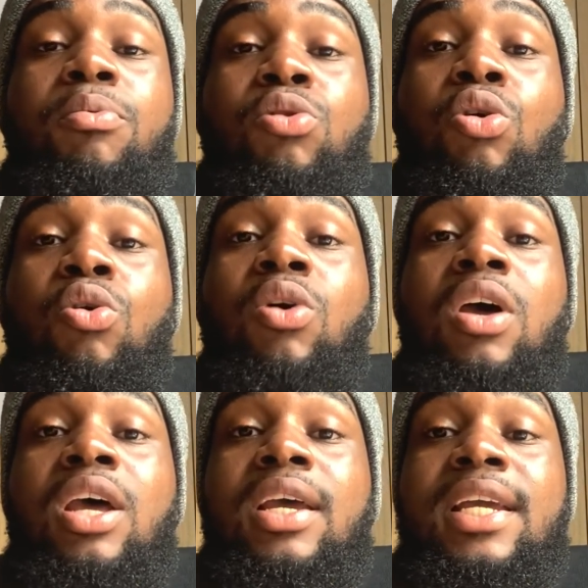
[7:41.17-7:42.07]
So
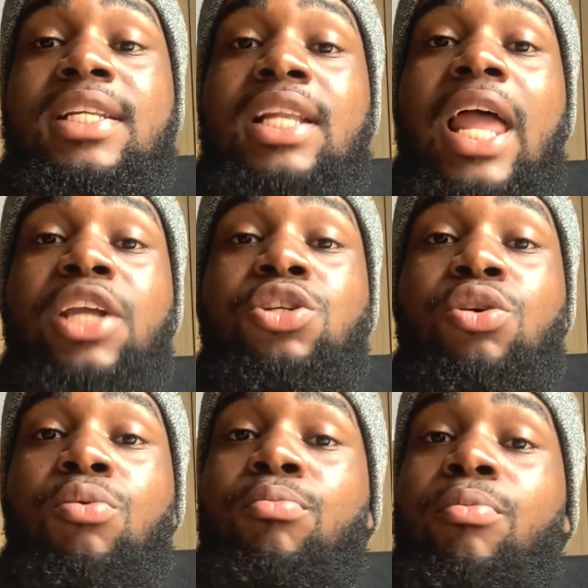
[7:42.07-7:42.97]
in the
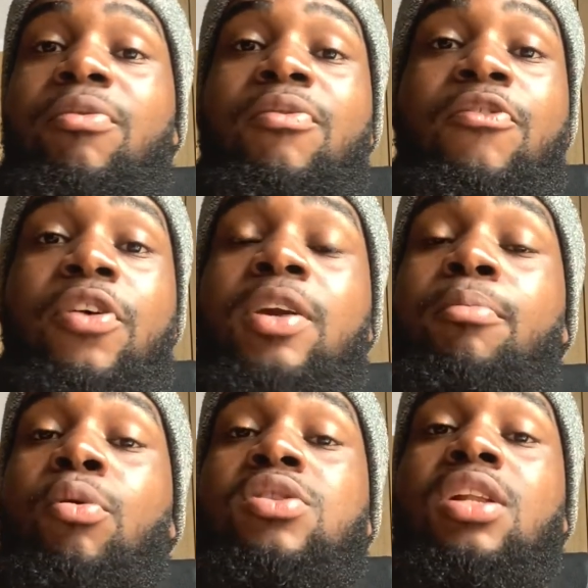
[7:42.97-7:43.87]
lecture, very
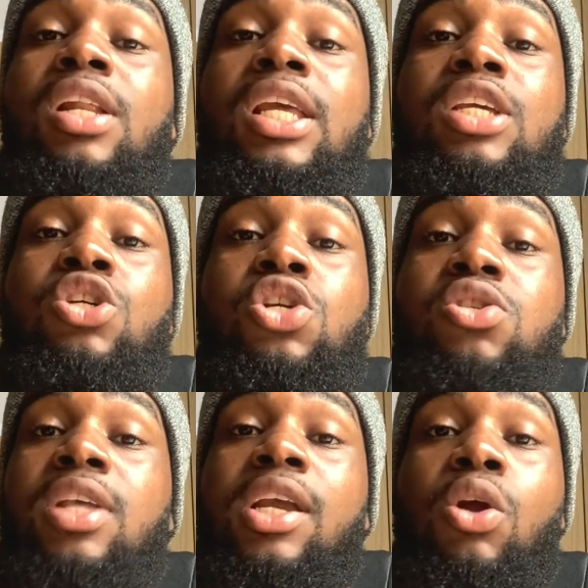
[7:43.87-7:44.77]
importantly, you need to
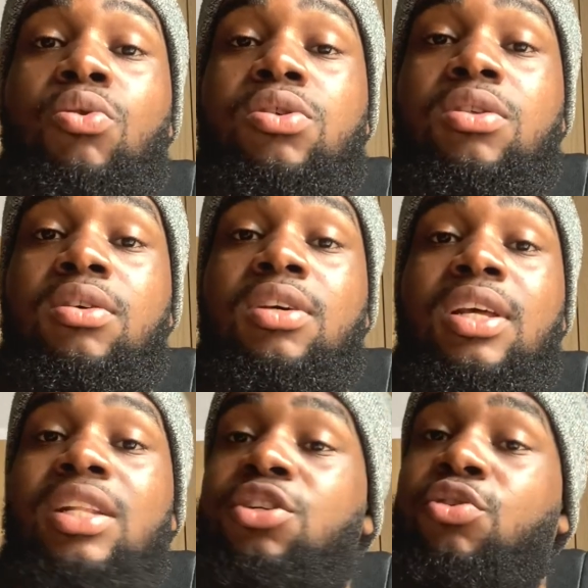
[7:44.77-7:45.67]
take notes.
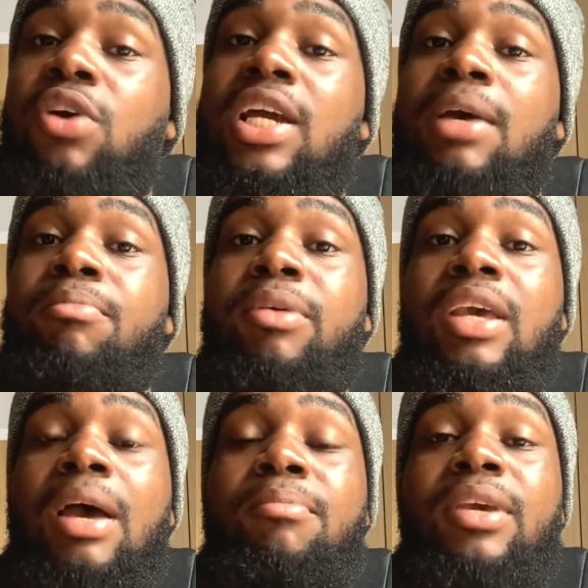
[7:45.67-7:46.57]
Try and be
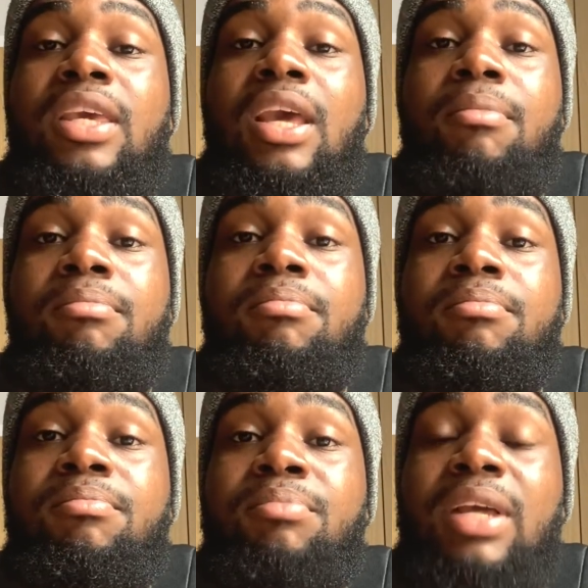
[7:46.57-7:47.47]

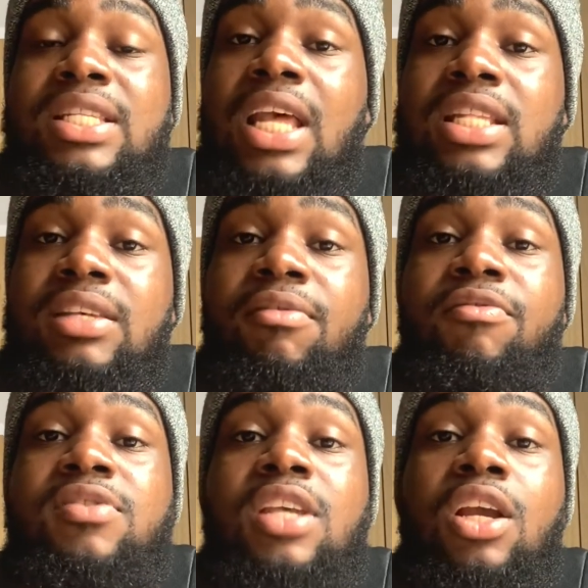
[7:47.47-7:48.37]

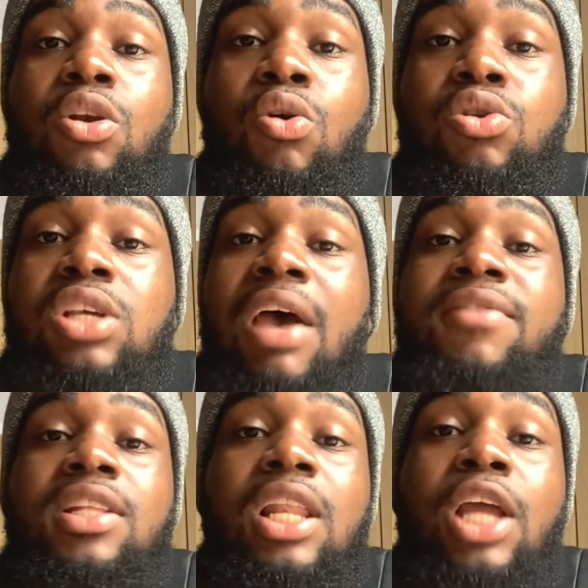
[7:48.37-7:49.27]
attentive, take notes.
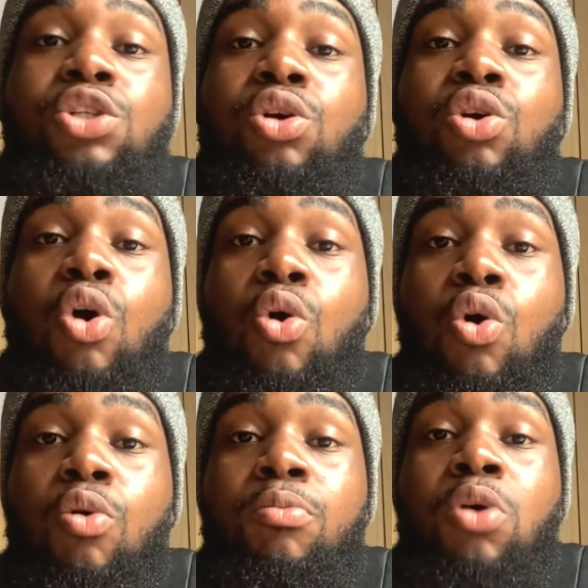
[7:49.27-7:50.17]
After the lecture, go
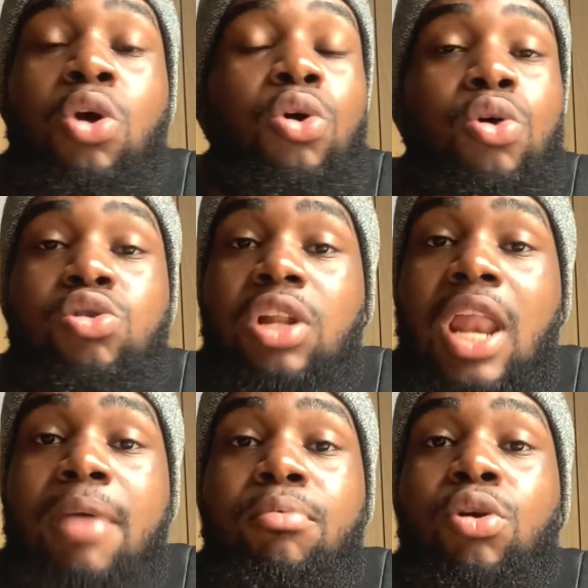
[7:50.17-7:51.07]
home, go to the
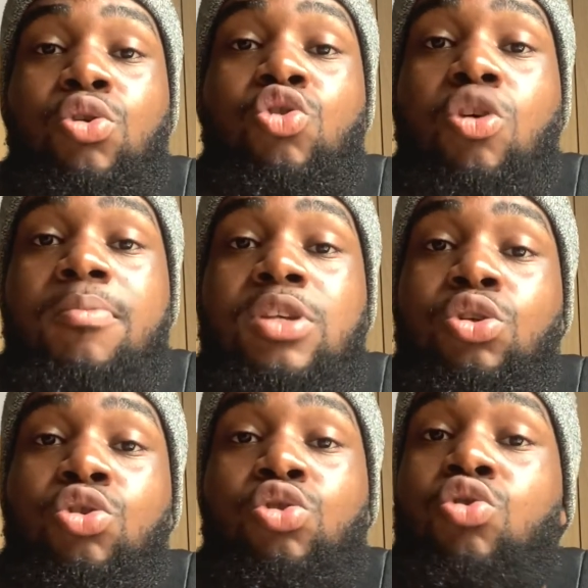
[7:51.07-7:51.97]
library, do something,
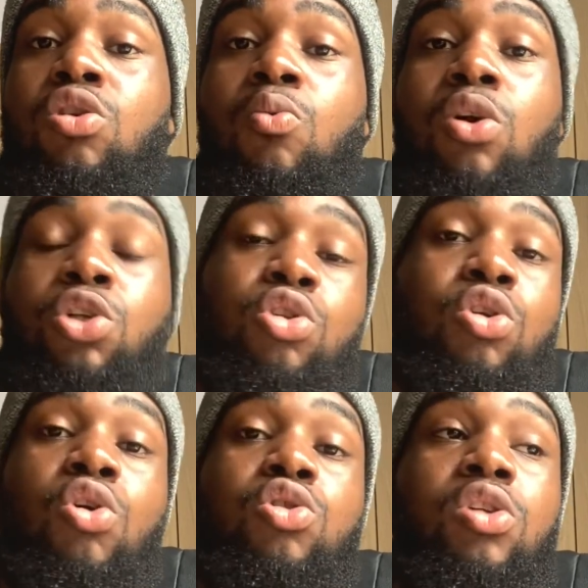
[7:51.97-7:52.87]
just do some work just to
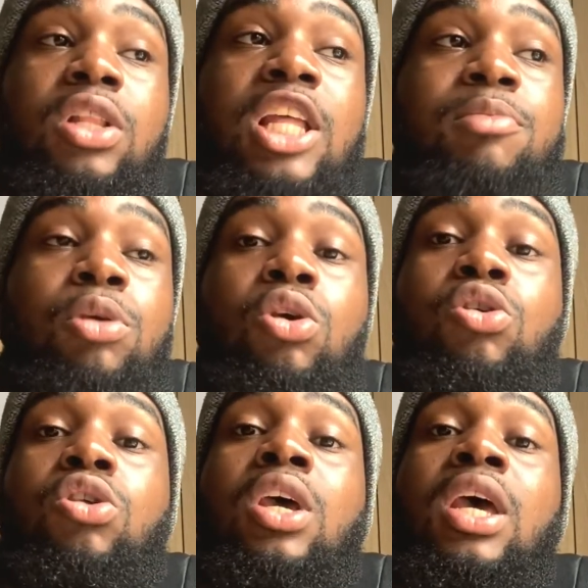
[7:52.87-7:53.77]
consolidate,
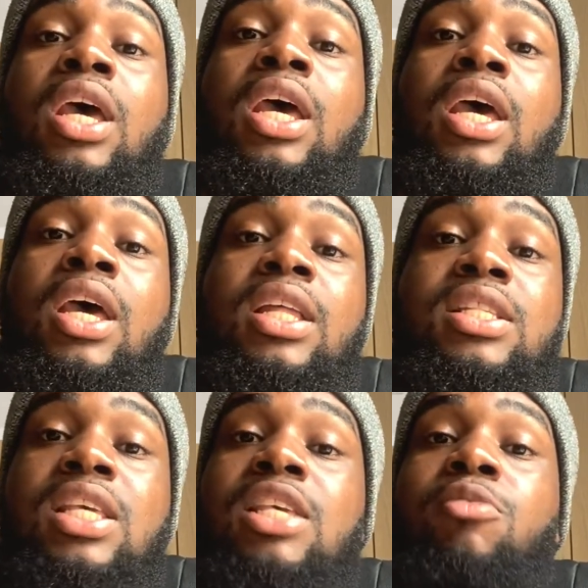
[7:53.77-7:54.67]
because
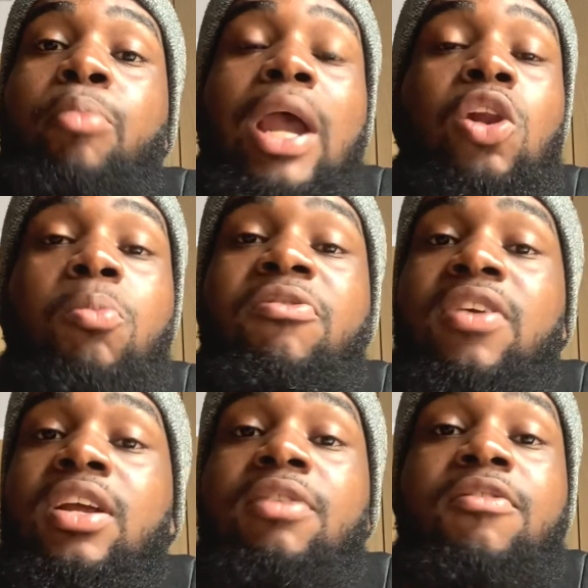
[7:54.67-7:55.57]
things pile up
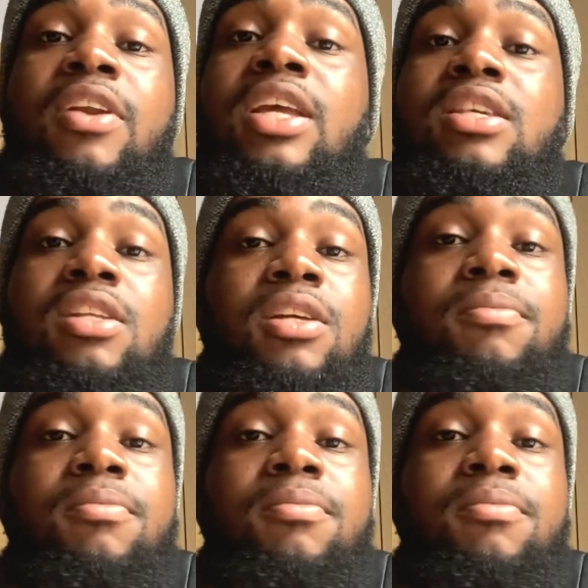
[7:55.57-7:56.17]
very, very easily.